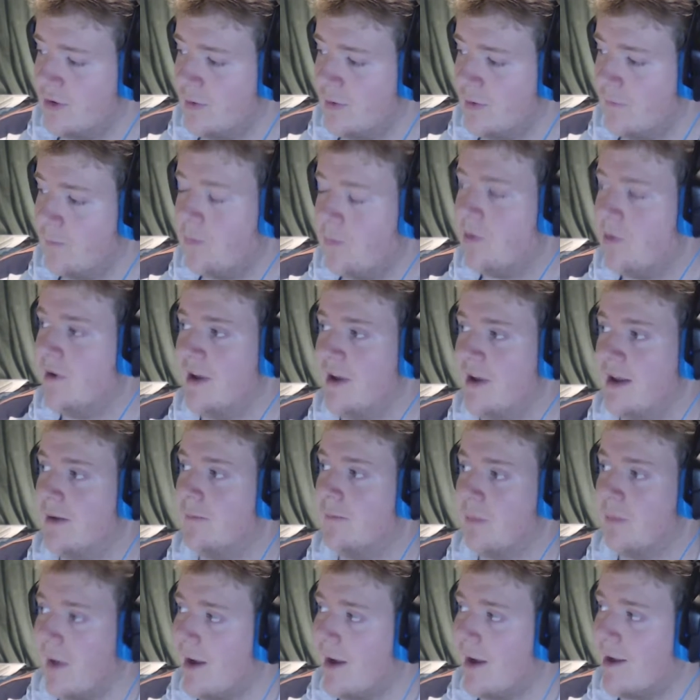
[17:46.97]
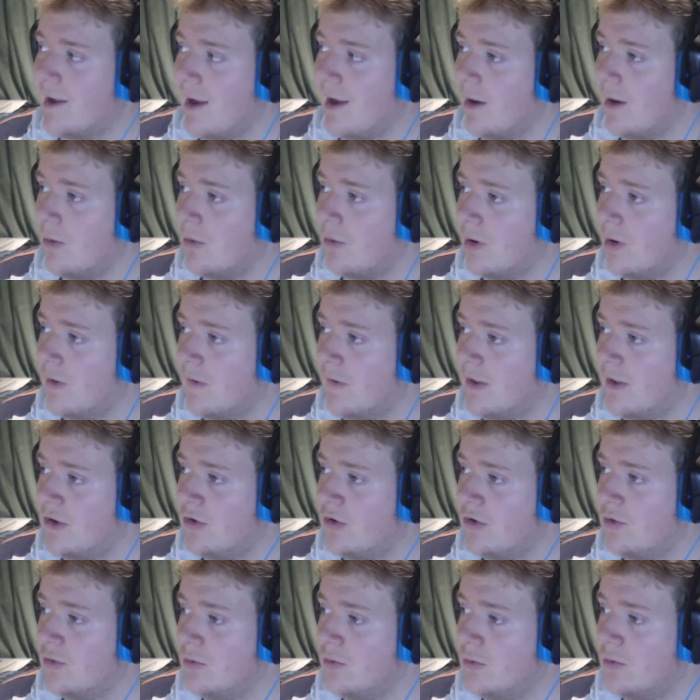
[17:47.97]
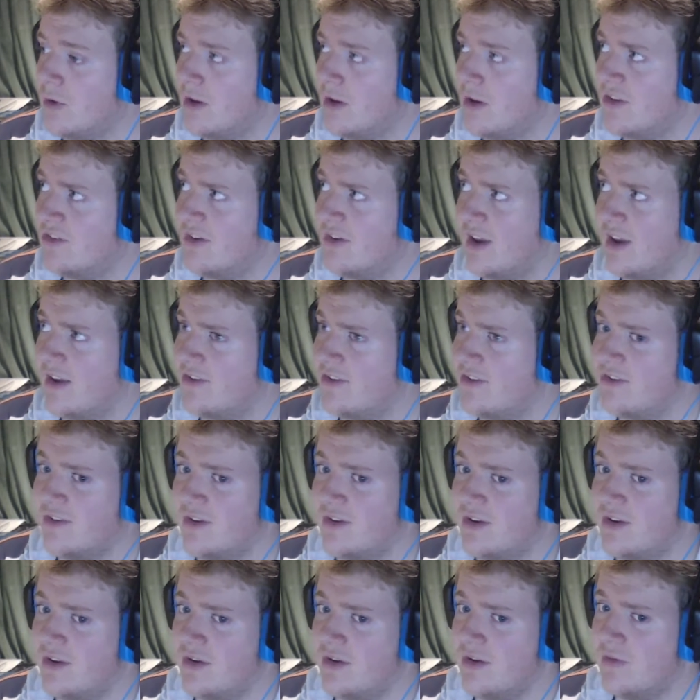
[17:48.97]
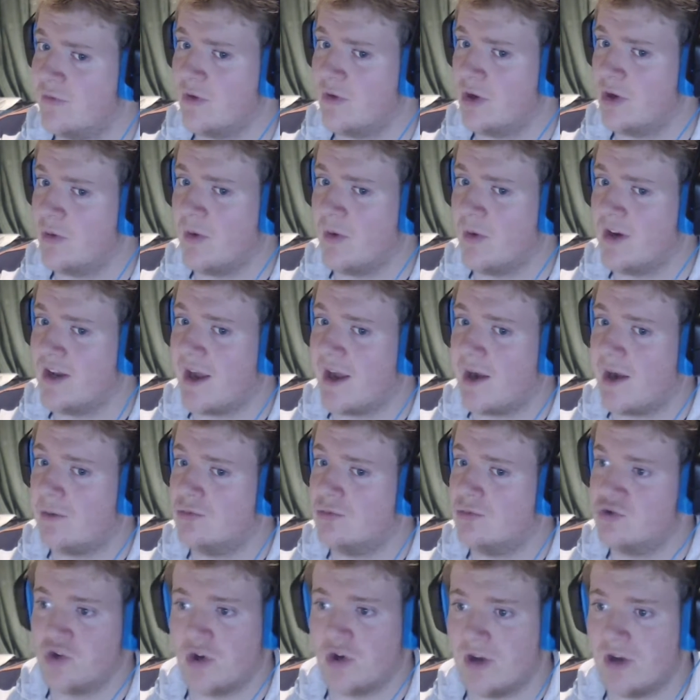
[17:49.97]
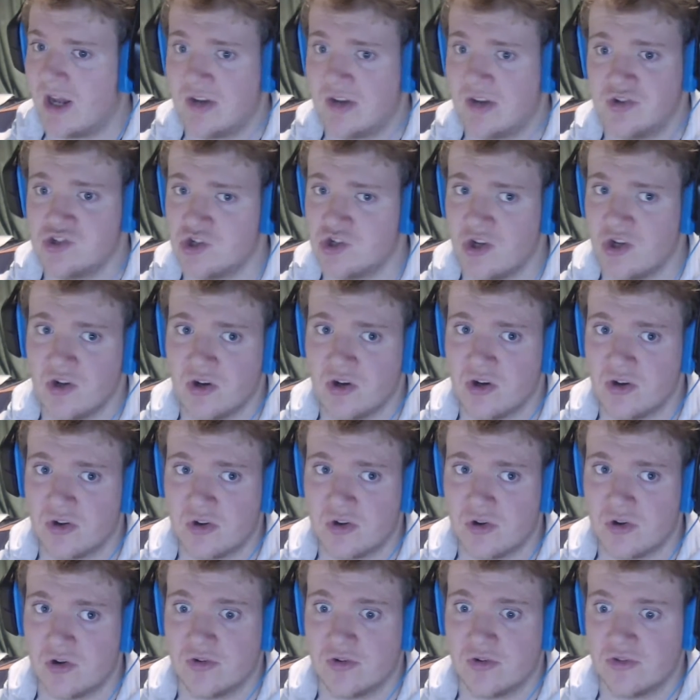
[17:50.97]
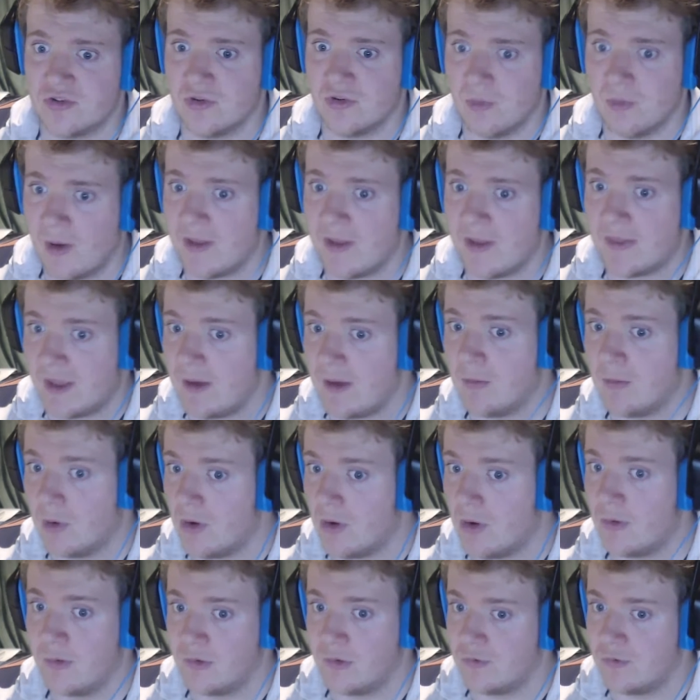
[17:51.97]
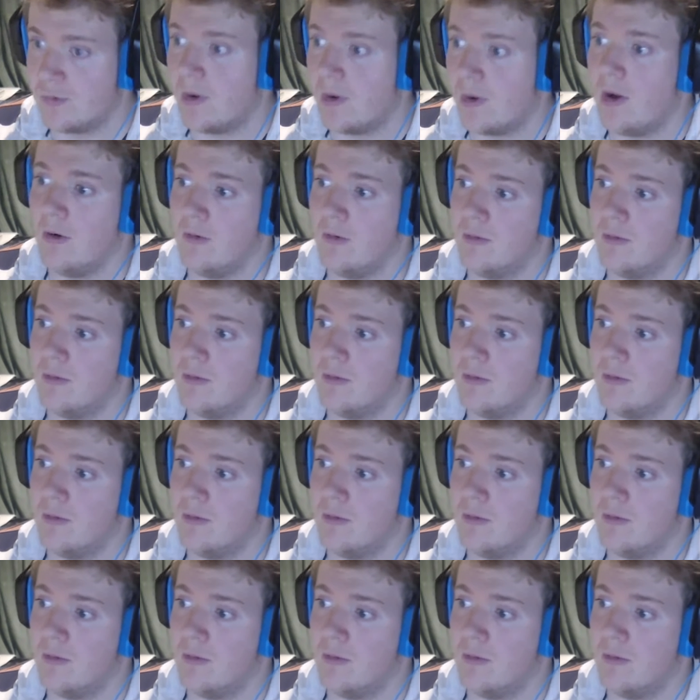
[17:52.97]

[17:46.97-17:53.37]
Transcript: A complete blackout, and then you've got to wonder how John and Sherlock got to where they were as well.